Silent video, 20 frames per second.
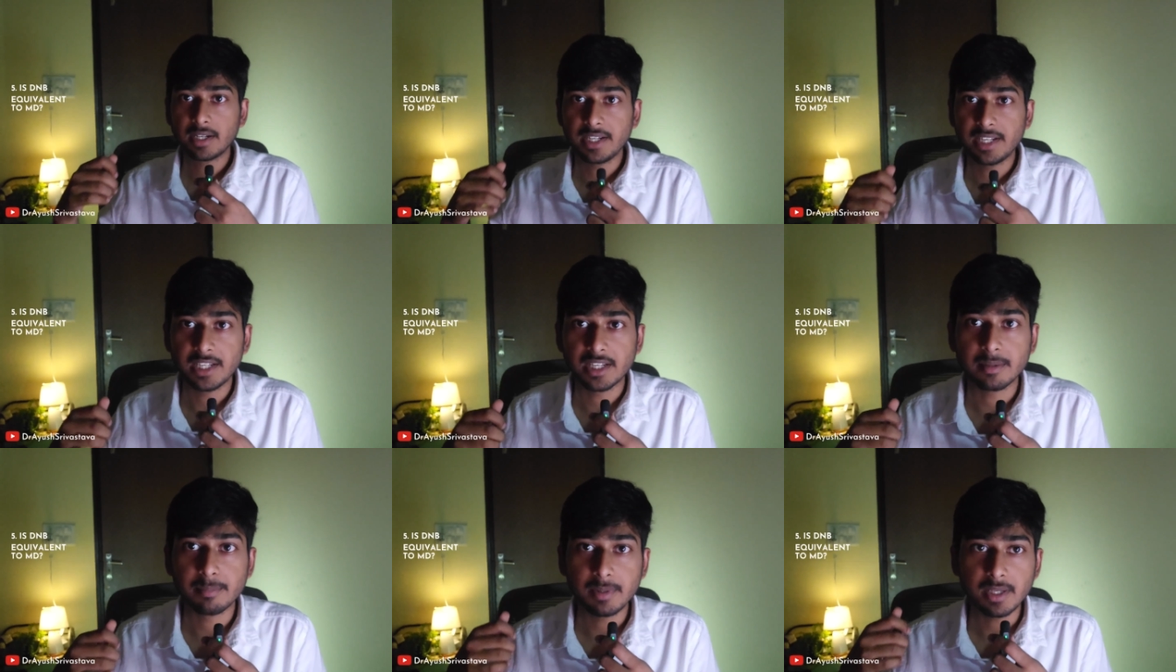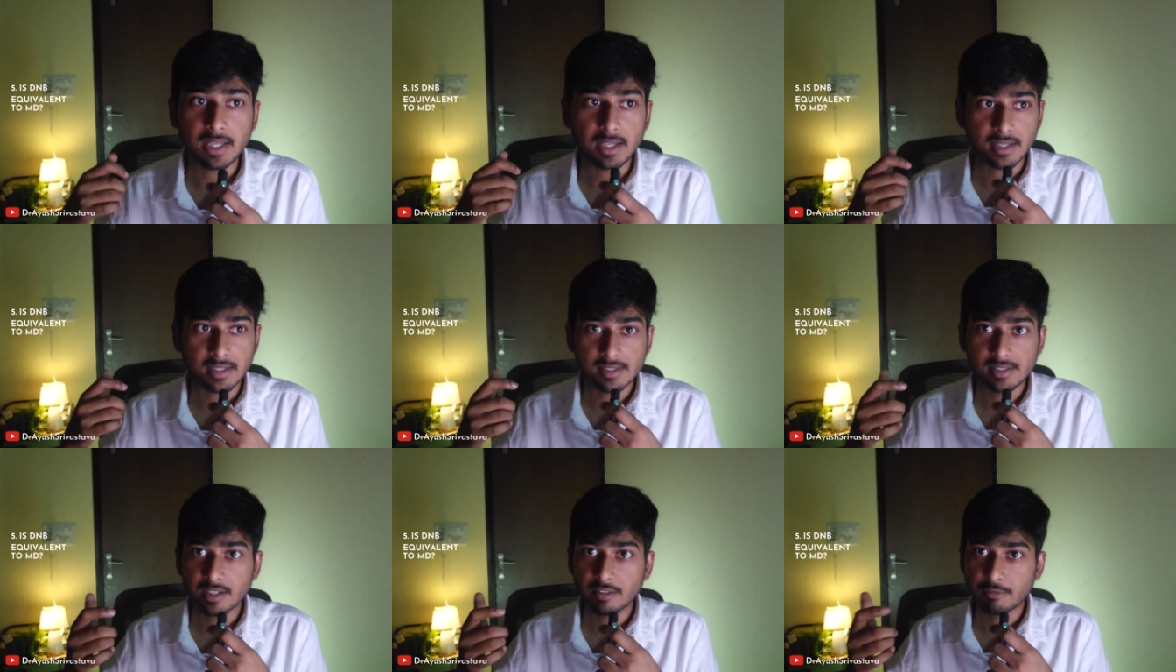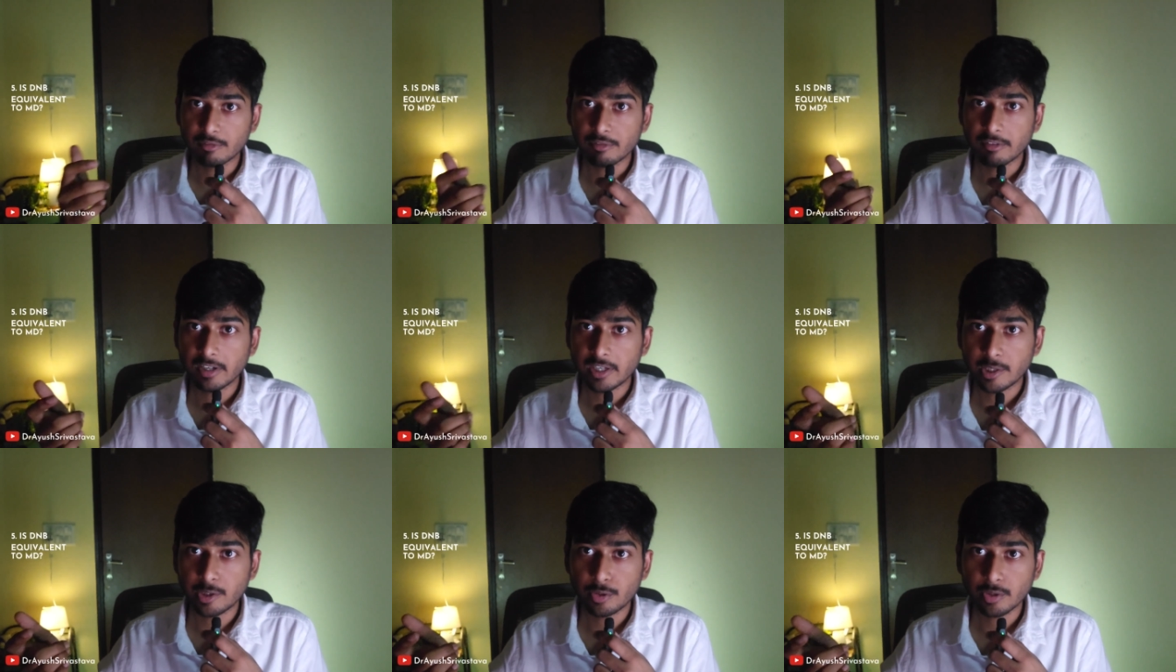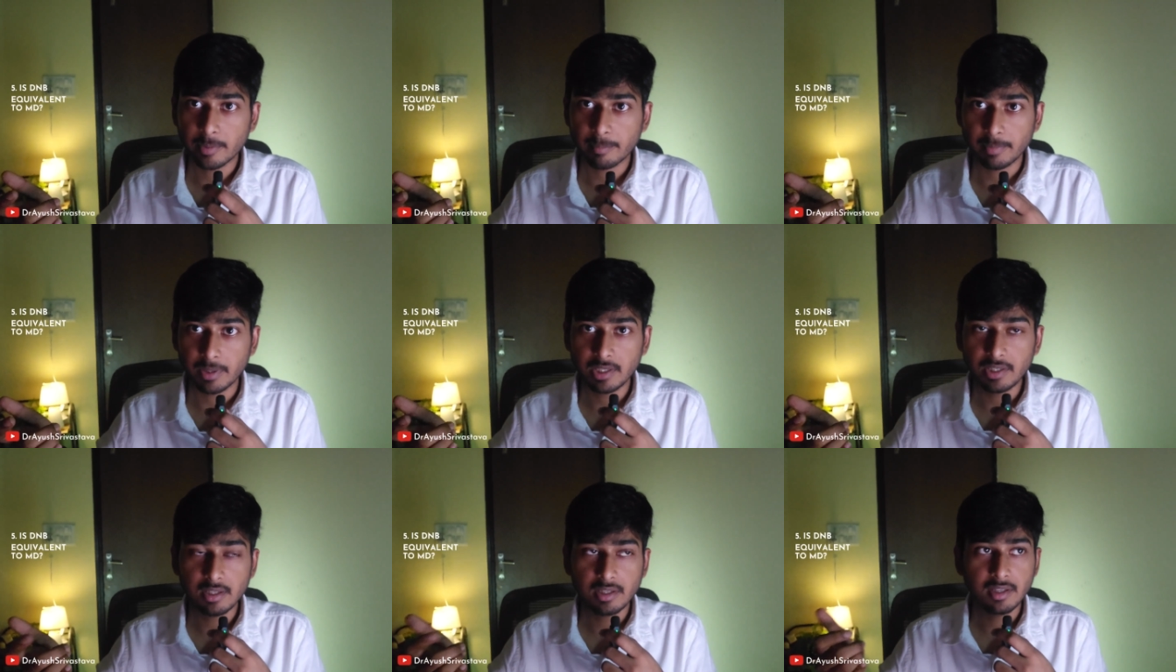D N B is equivalent to
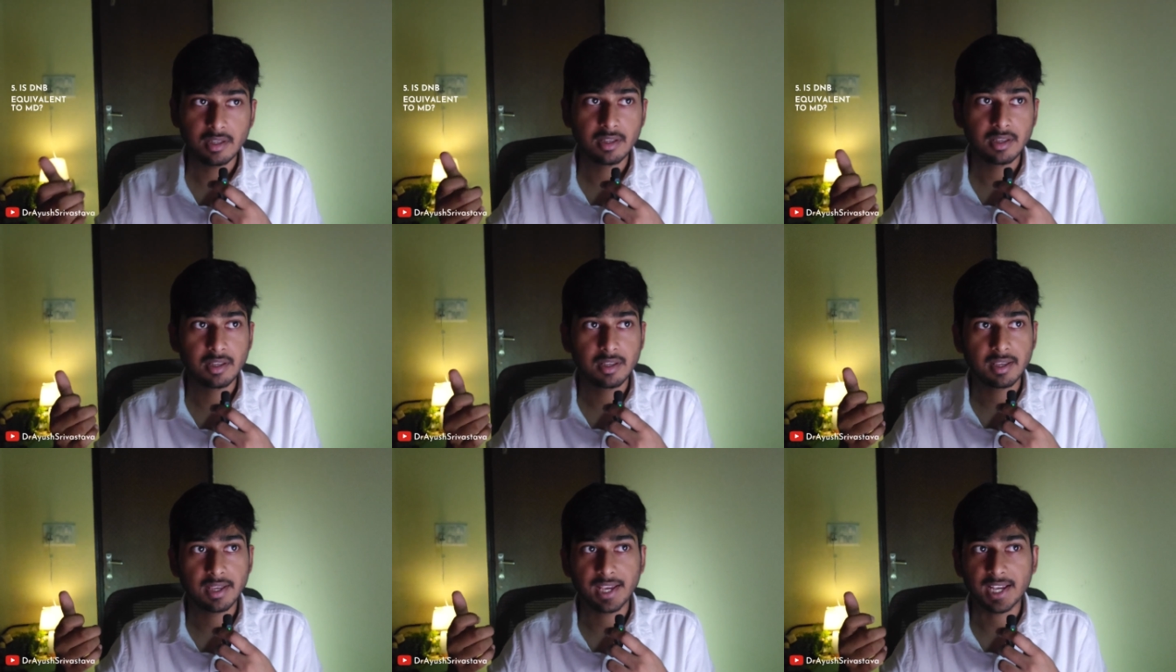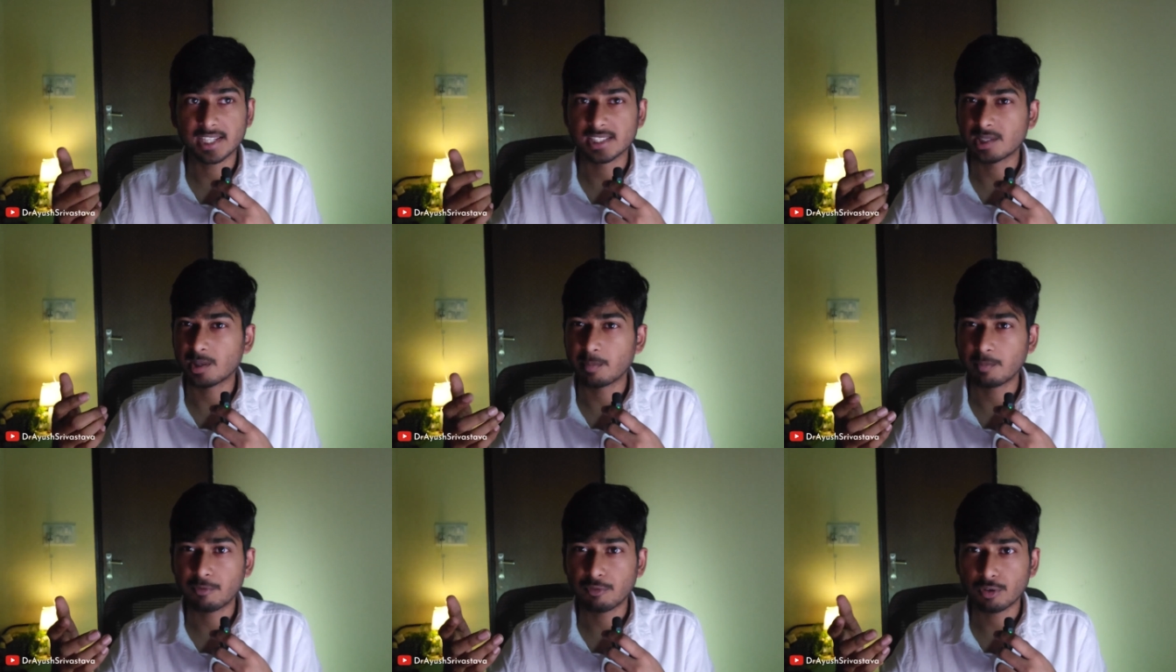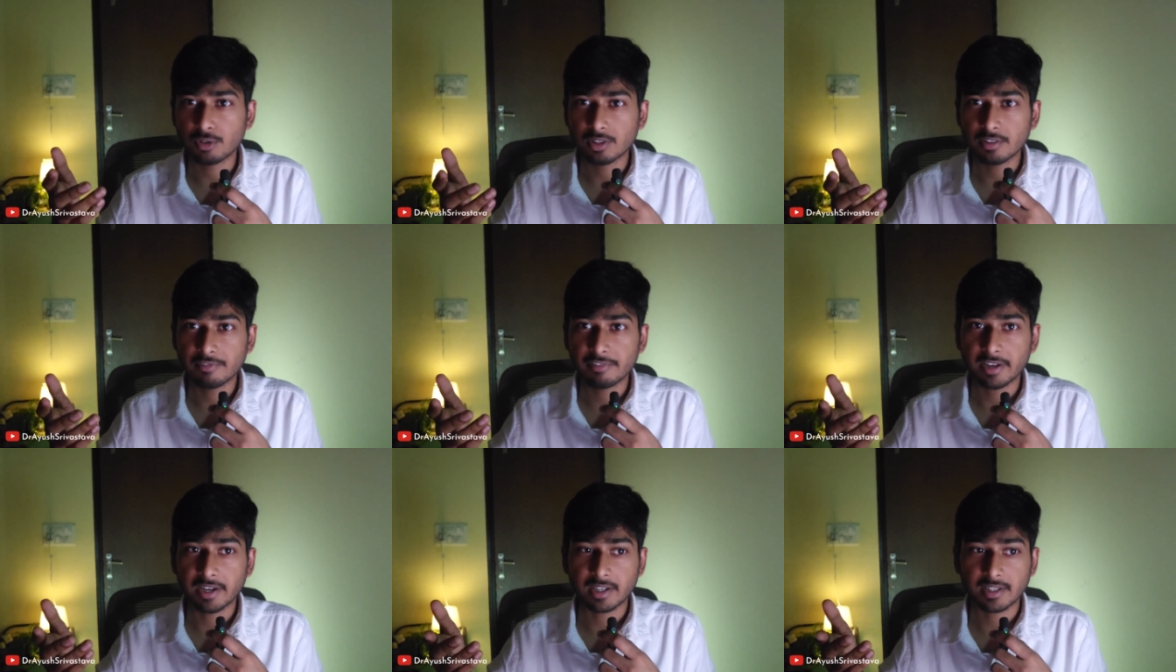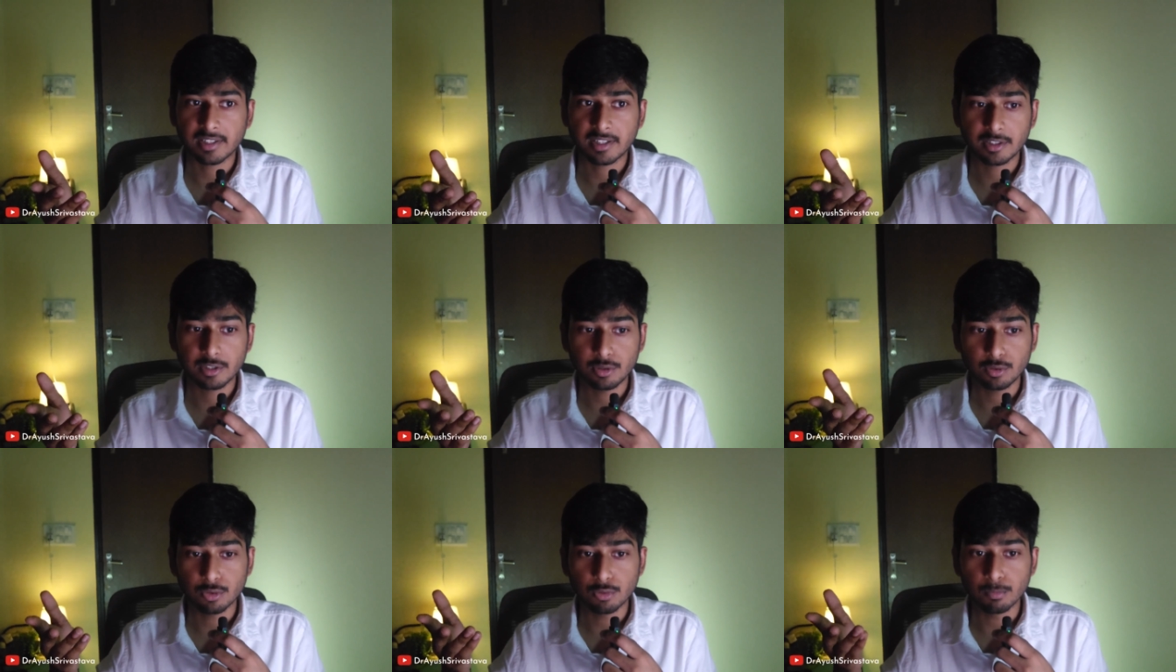M D, except for the fact that